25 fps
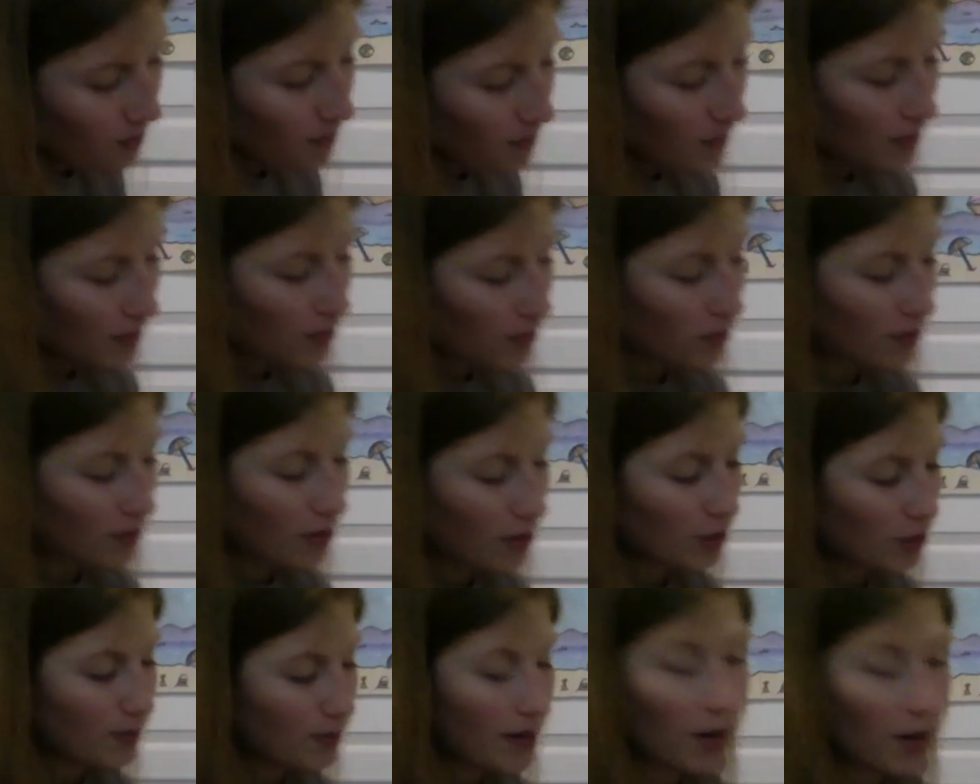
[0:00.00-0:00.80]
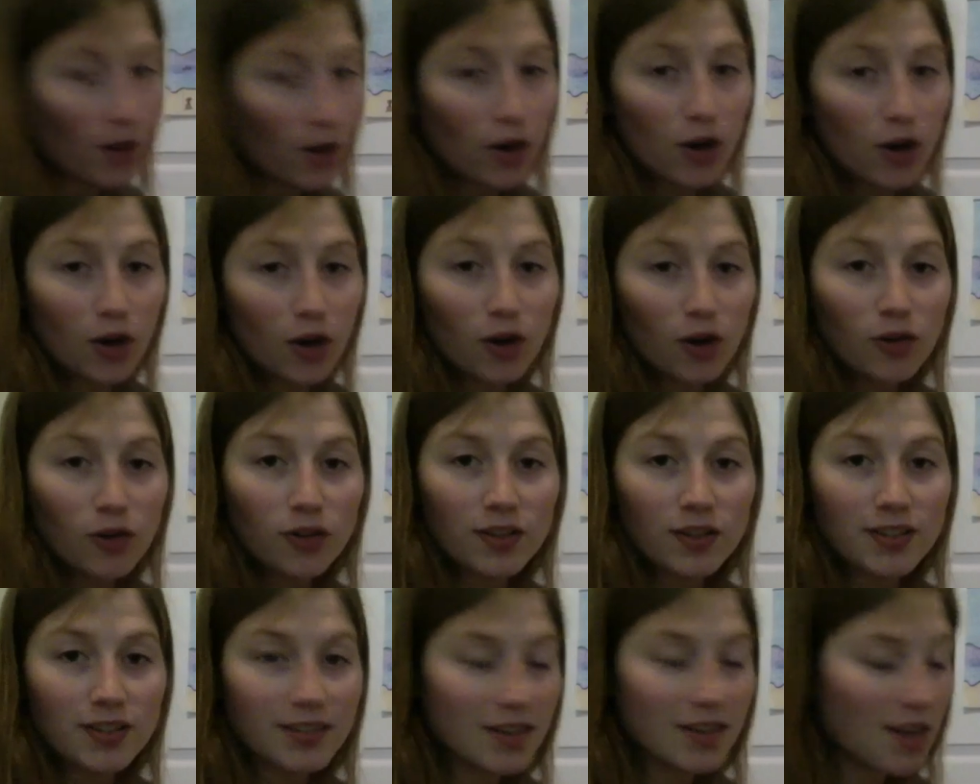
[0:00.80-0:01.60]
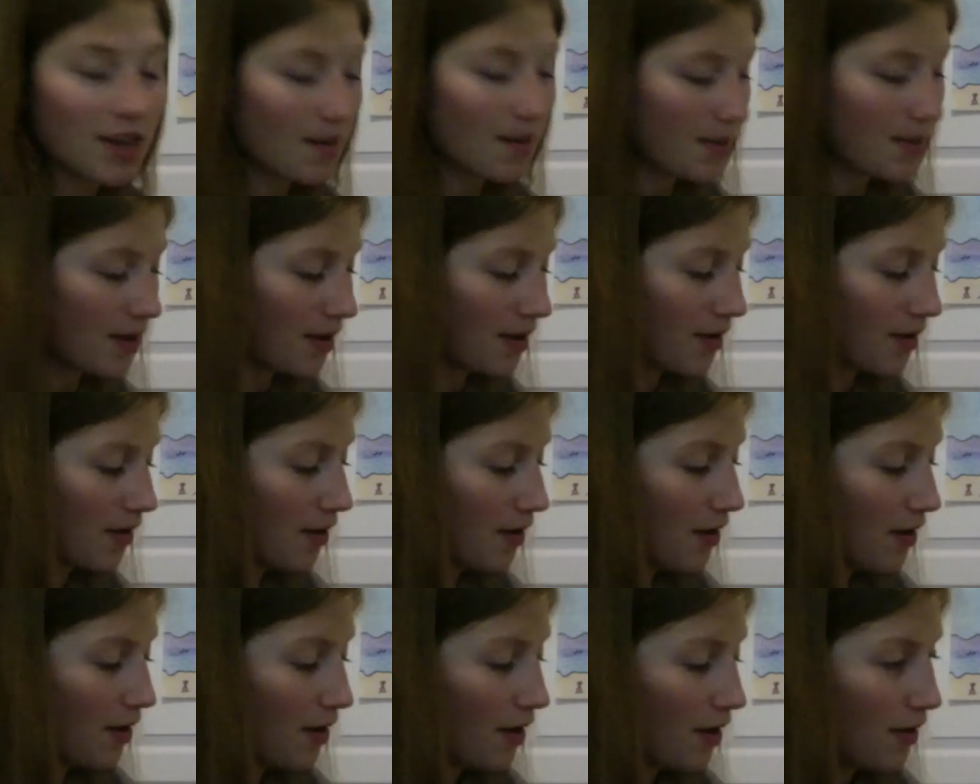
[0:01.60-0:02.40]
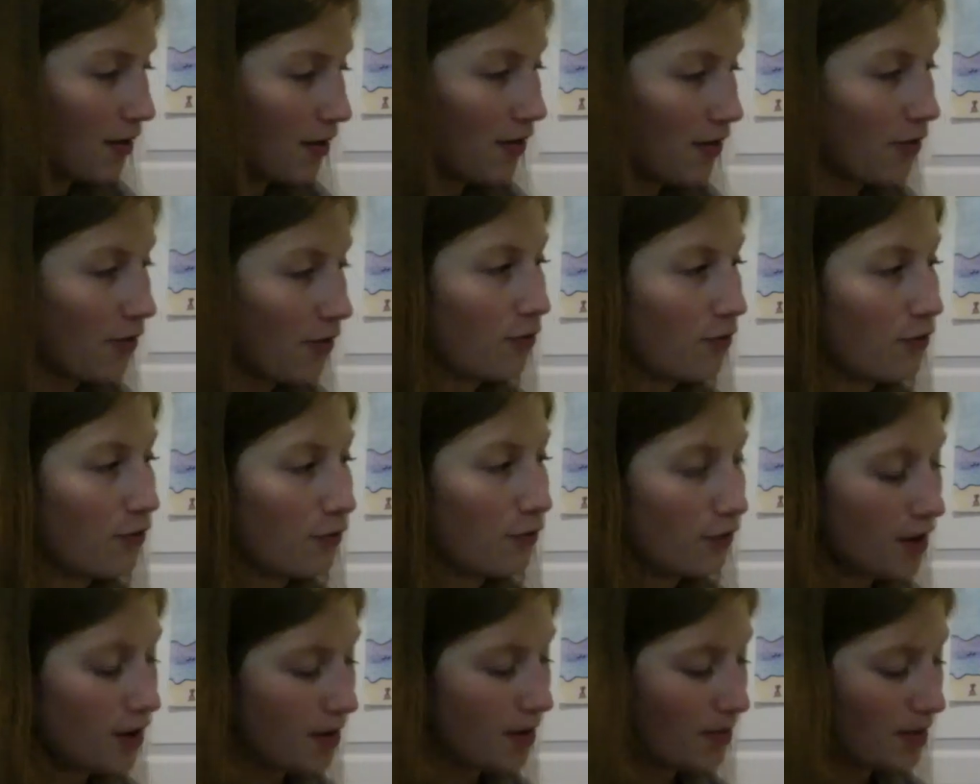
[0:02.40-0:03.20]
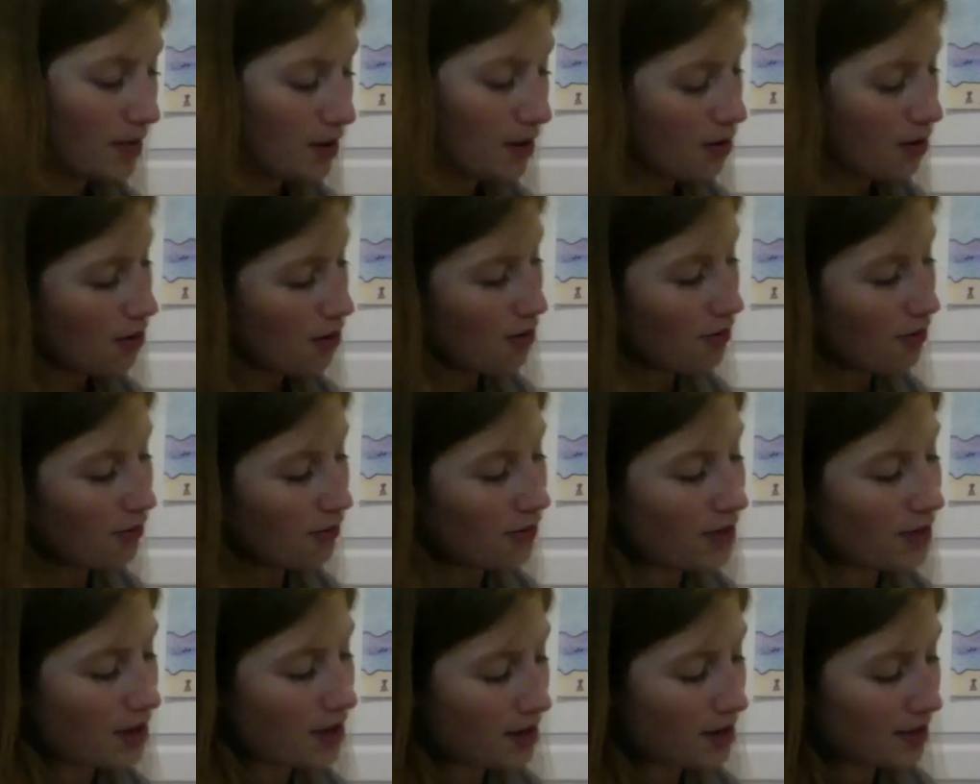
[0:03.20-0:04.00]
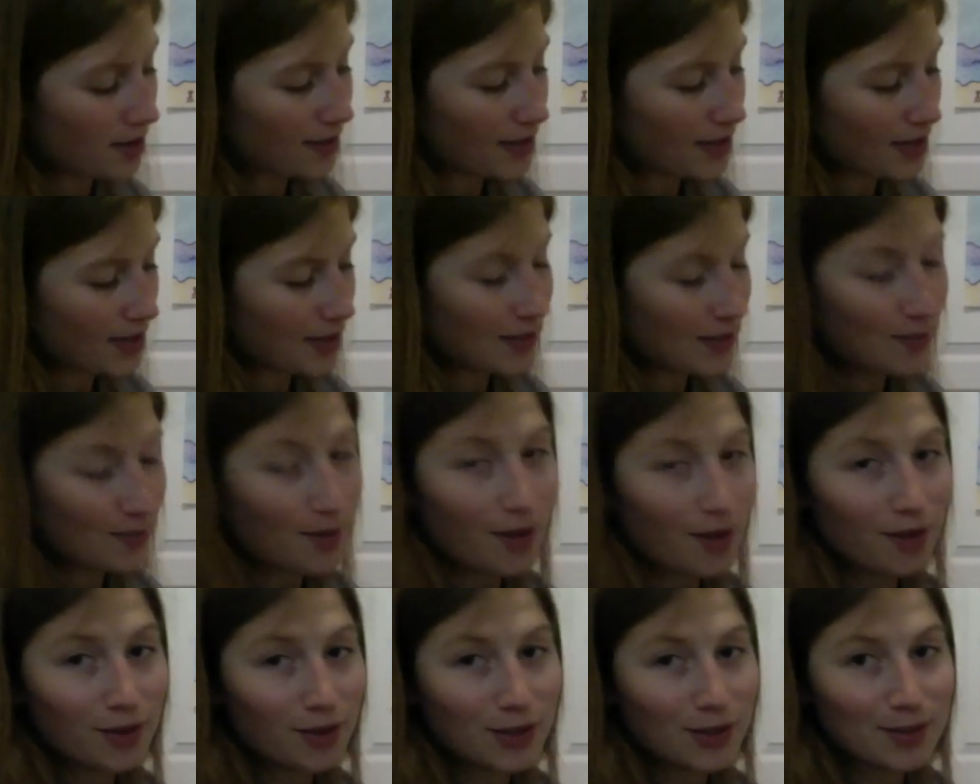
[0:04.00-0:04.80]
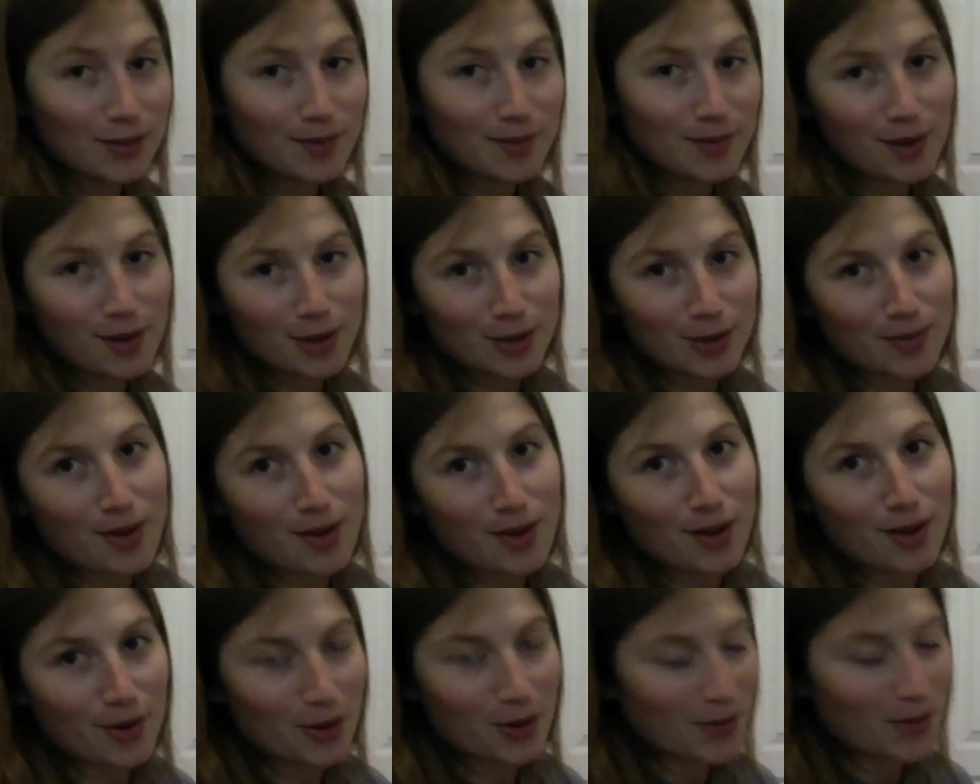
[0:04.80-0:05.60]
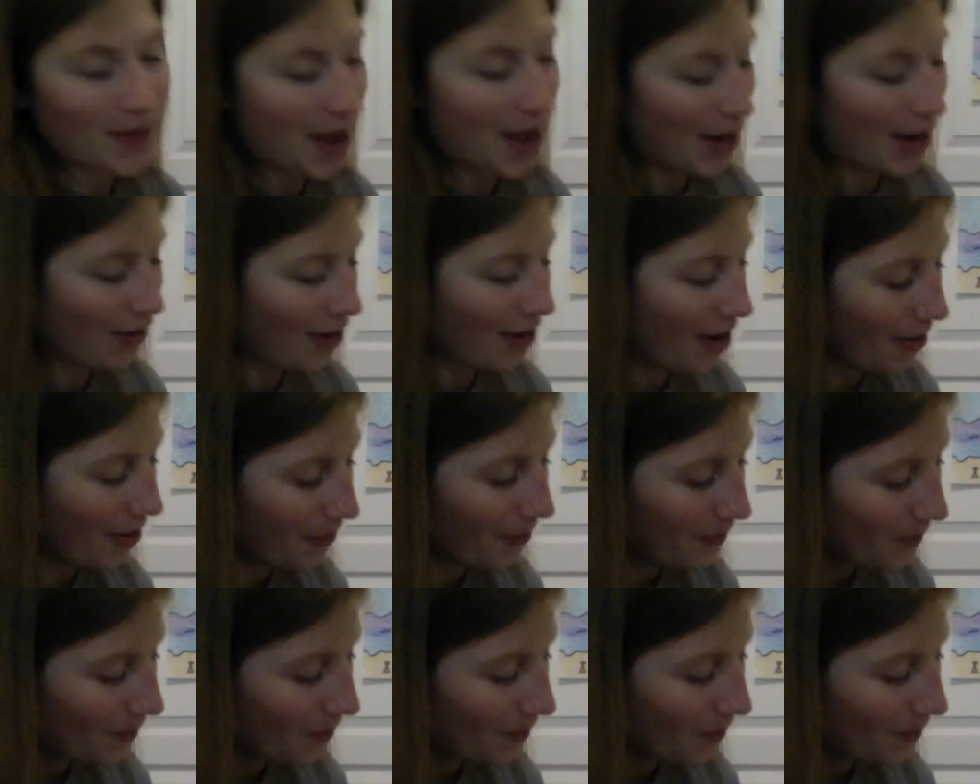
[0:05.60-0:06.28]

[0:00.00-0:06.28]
So there's my Earth. It's coming from the Earth and it's getting smaller and smaller and smaller in the background.